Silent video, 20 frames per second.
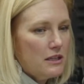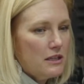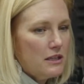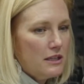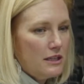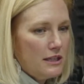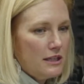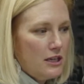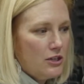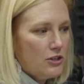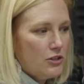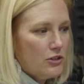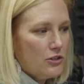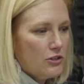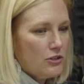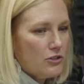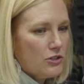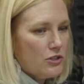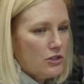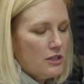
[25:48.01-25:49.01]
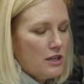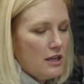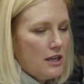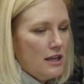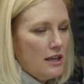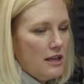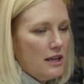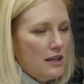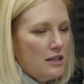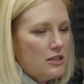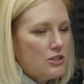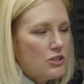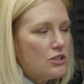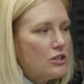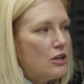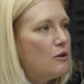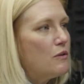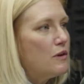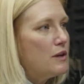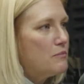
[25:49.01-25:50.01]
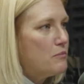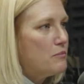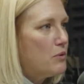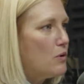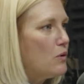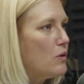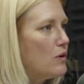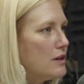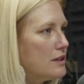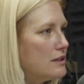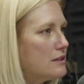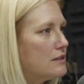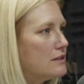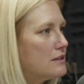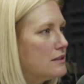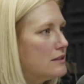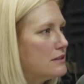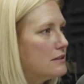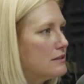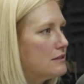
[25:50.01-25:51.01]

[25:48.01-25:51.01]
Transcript: leaders is so important,